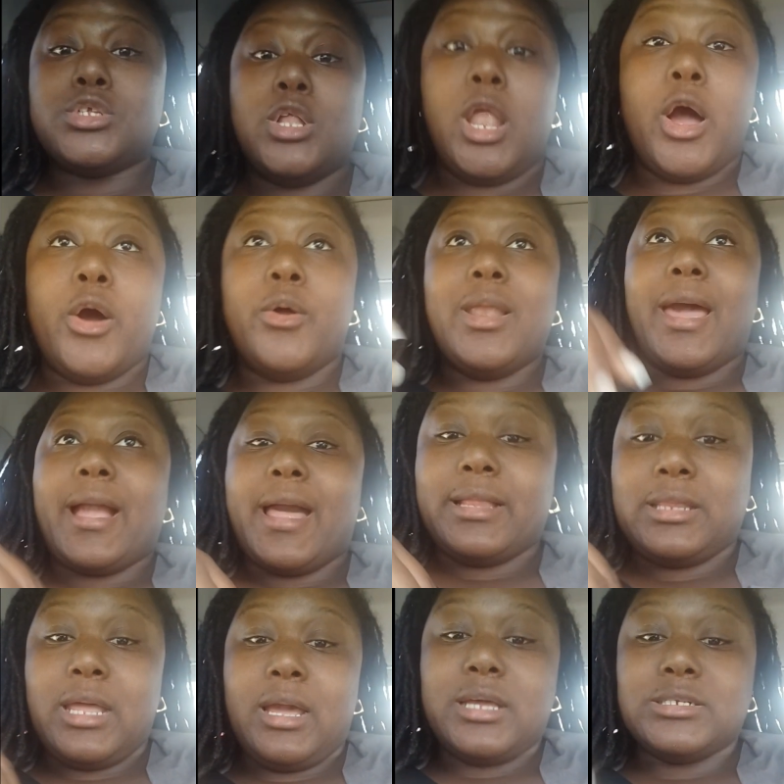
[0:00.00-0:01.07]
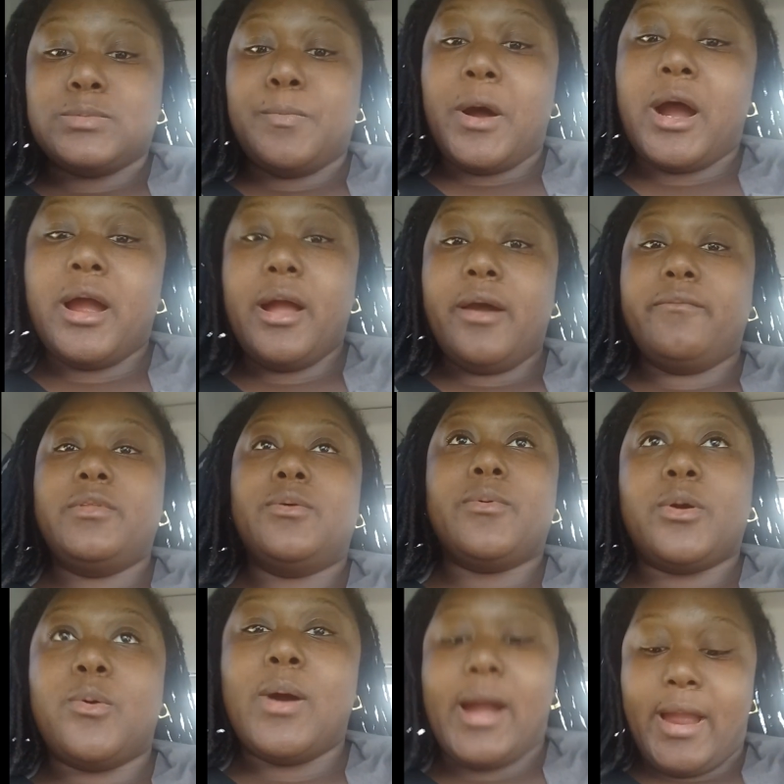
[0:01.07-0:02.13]
slow. Like, I think it's part of the
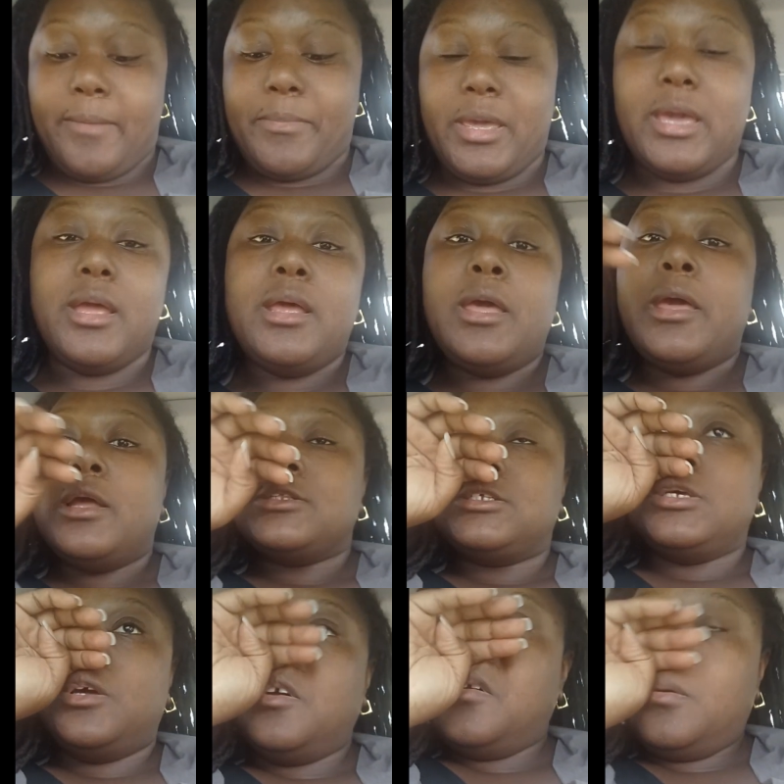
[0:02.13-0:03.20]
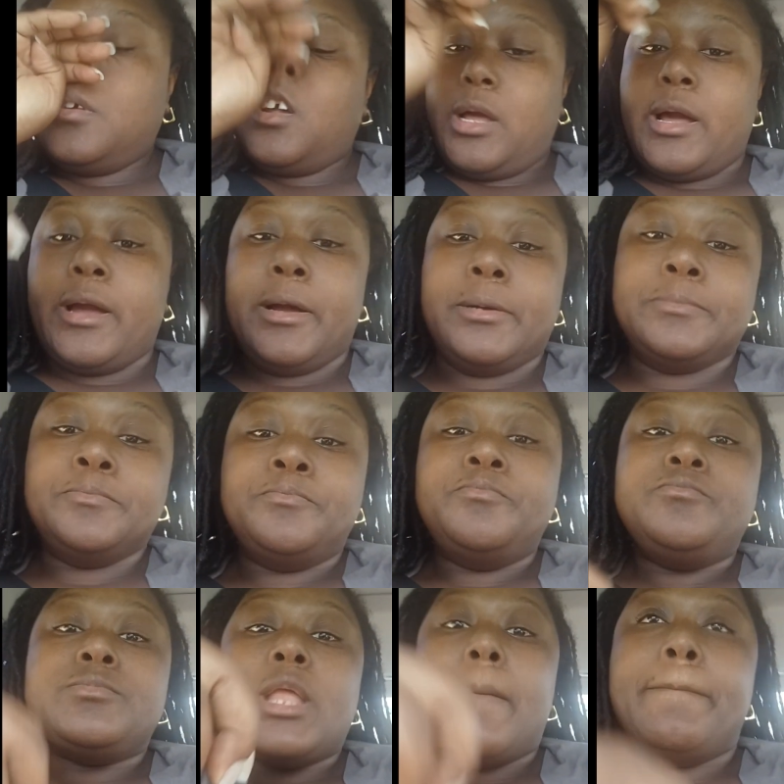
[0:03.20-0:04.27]
requirement to
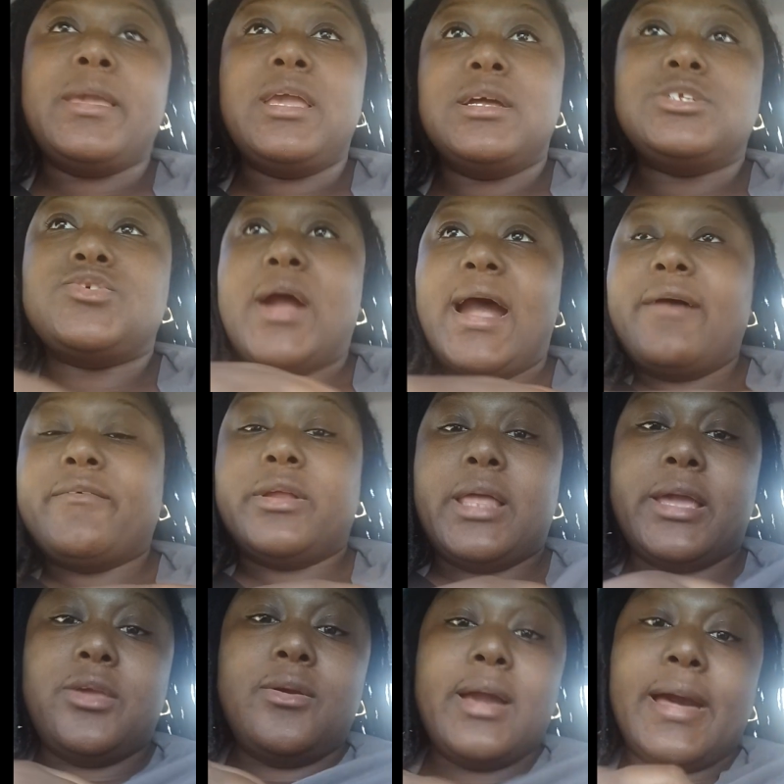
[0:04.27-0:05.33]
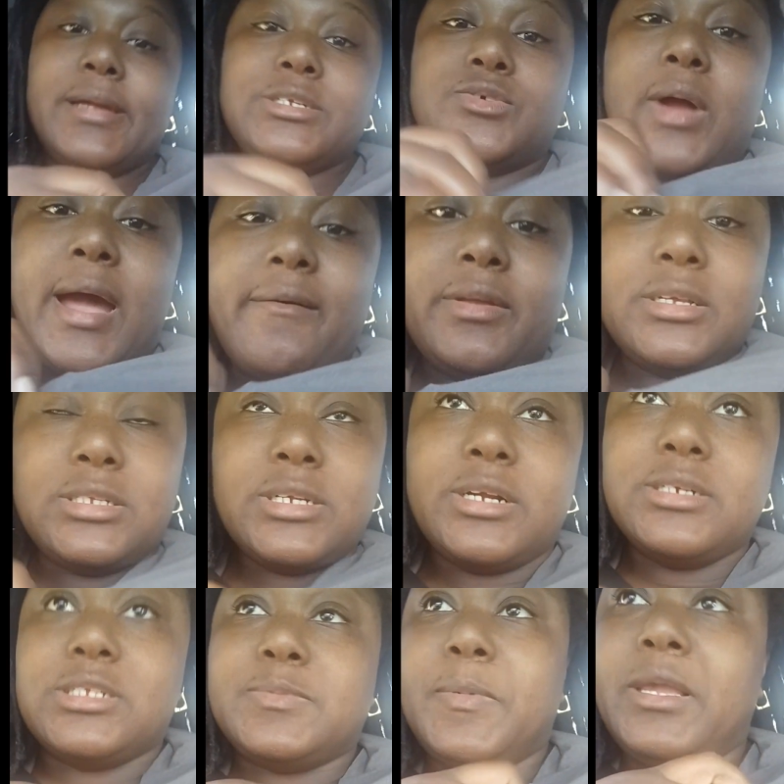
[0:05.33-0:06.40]
be a driver. Like, you gotta drive at a
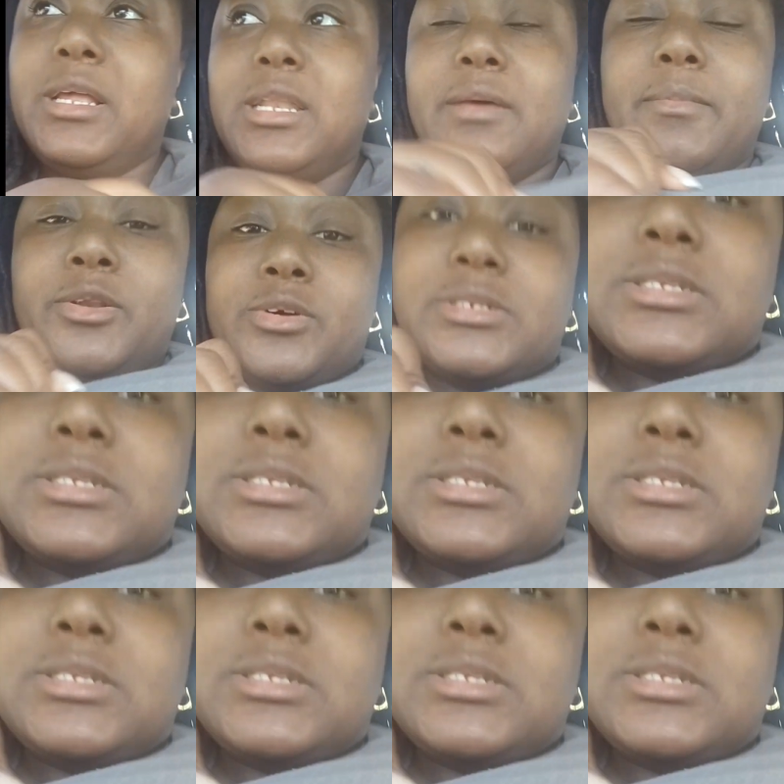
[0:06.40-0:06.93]
certain speed limit or